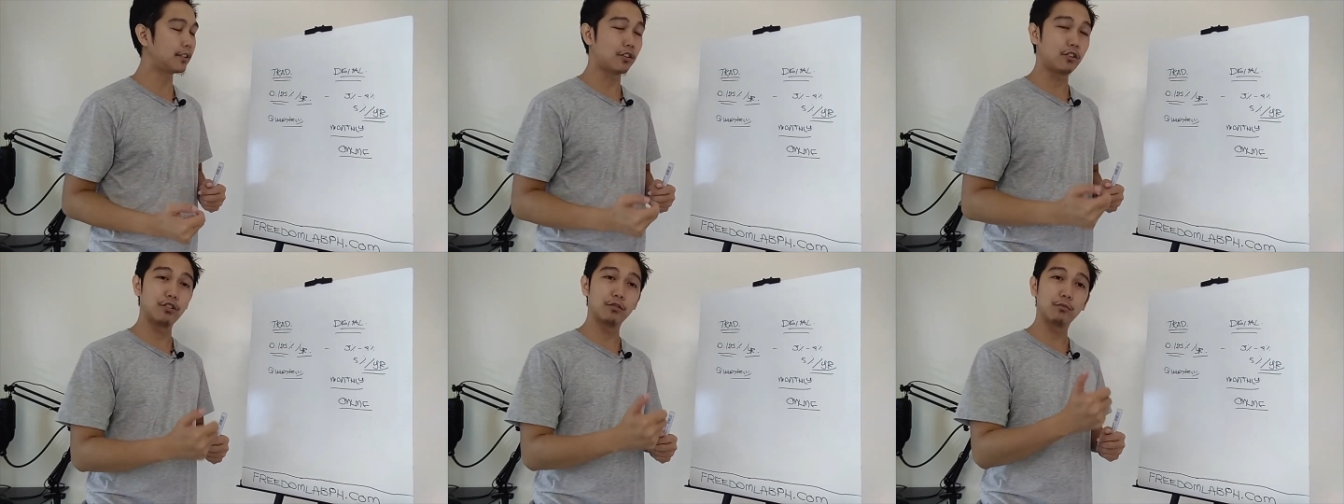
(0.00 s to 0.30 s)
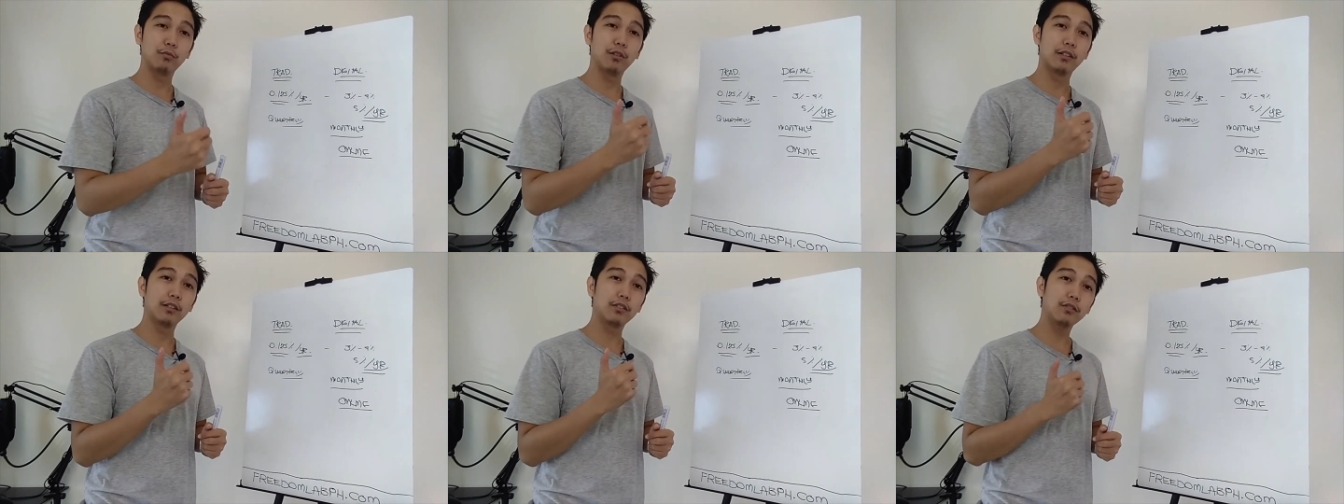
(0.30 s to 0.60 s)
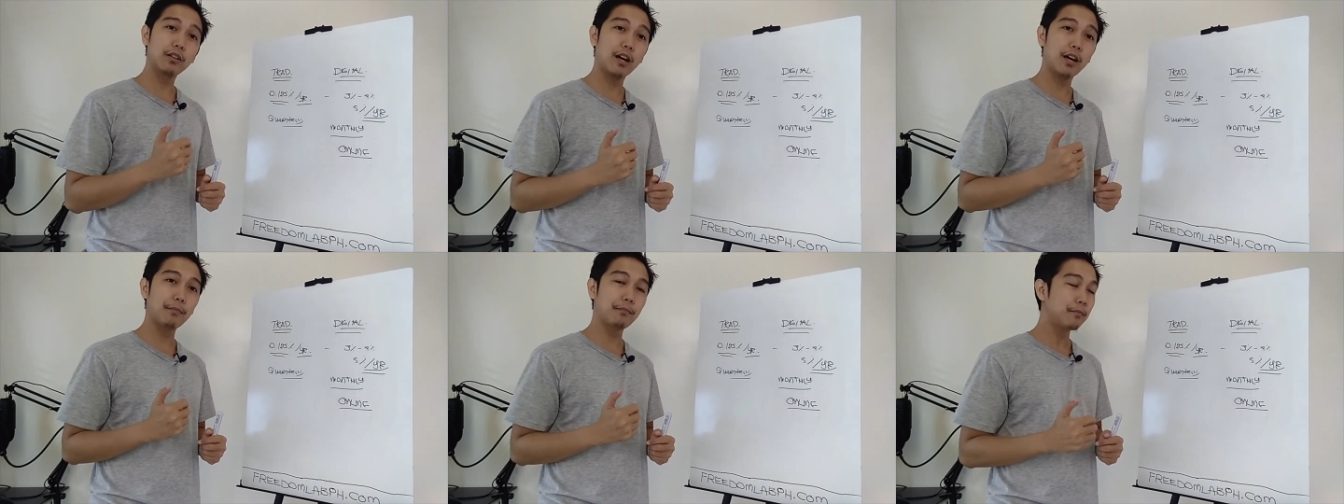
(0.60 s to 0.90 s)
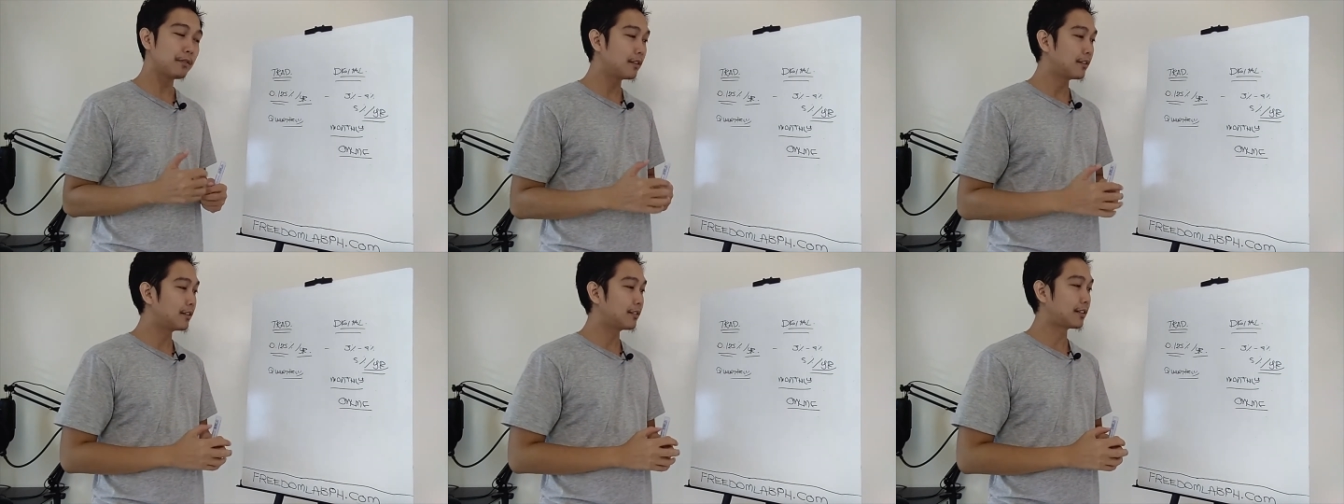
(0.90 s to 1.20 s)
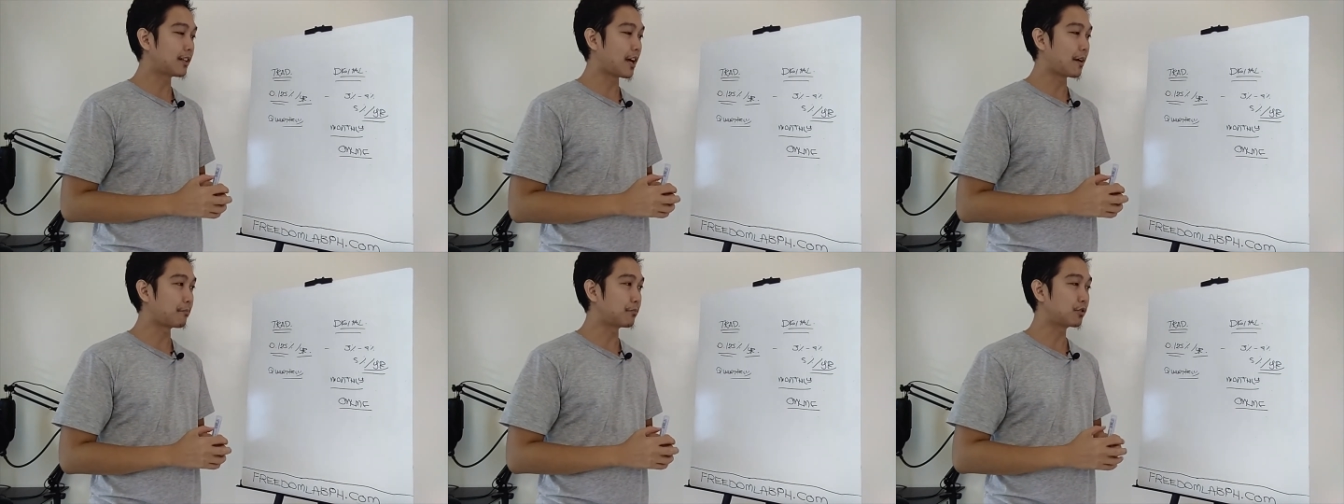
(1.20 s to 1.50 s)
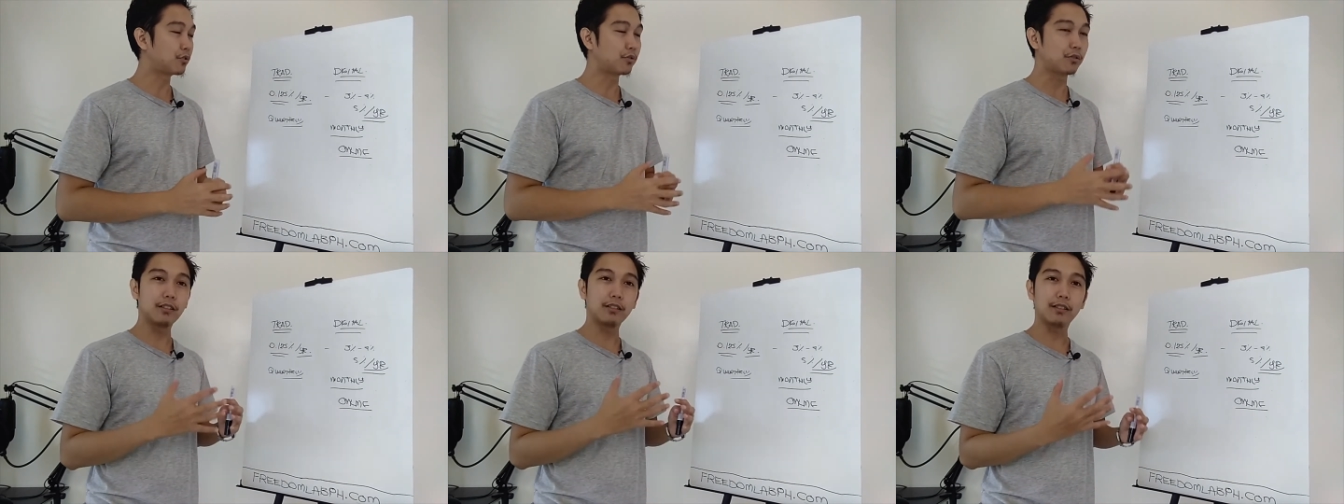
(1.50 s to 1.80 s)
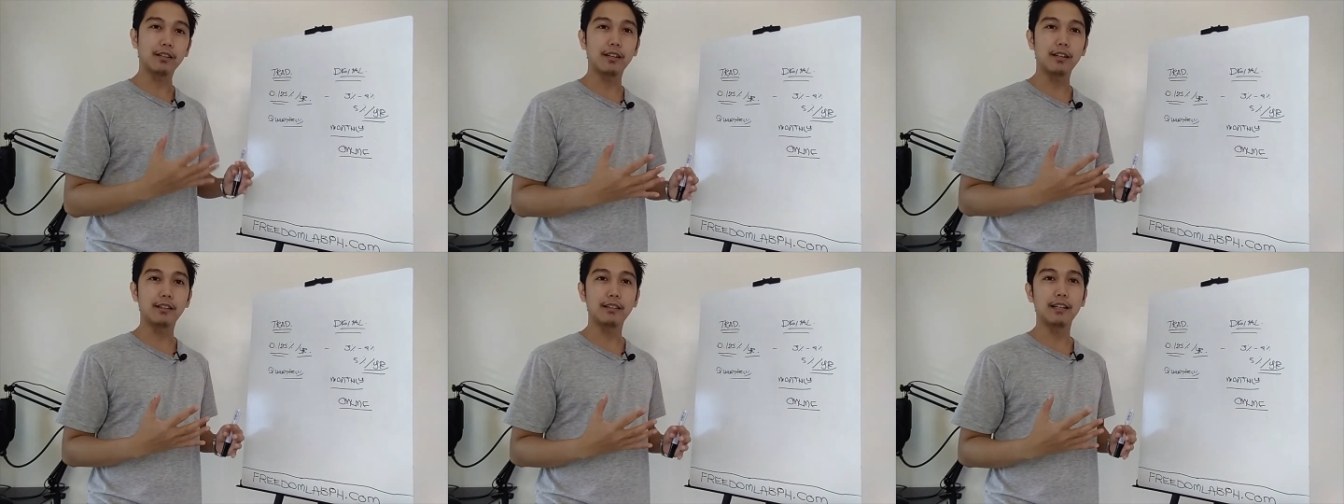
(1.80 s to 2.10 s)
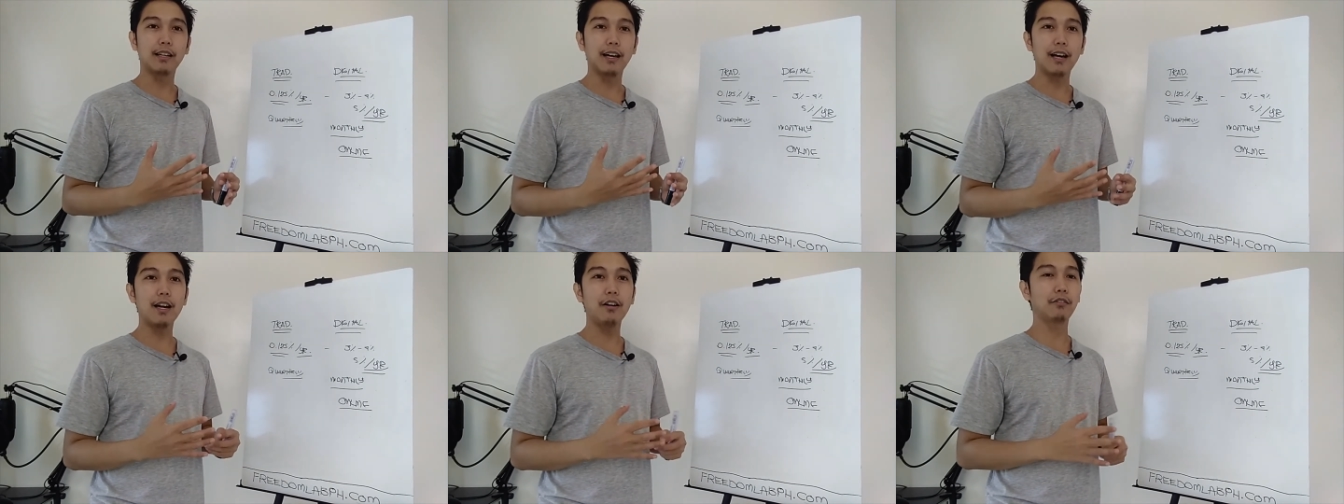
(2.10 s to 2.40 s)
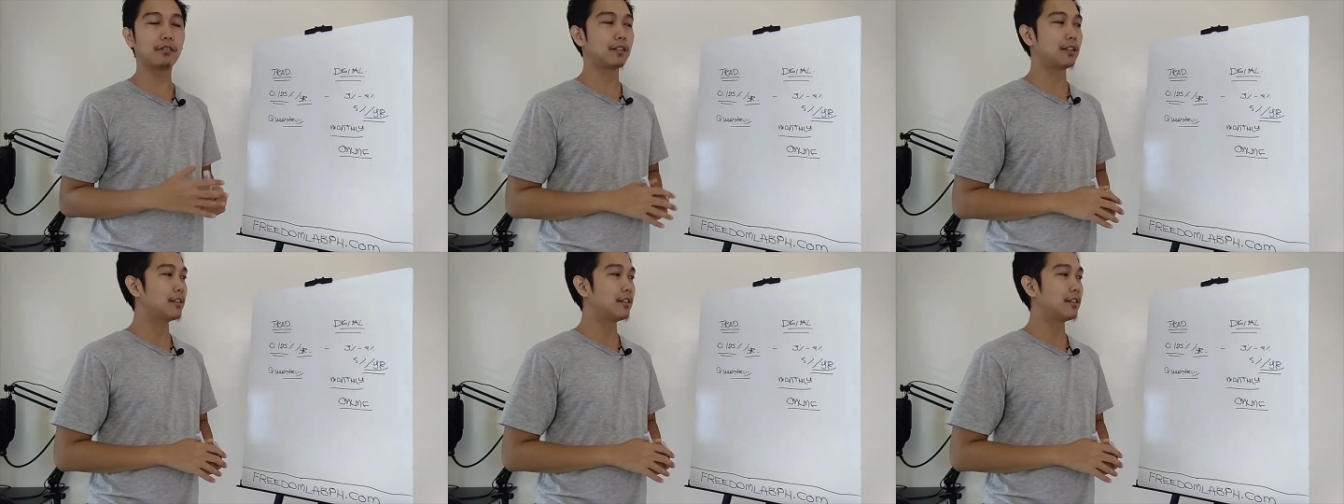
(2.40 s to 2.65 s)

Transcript: Download mo lang yung app, tapos you can create an account.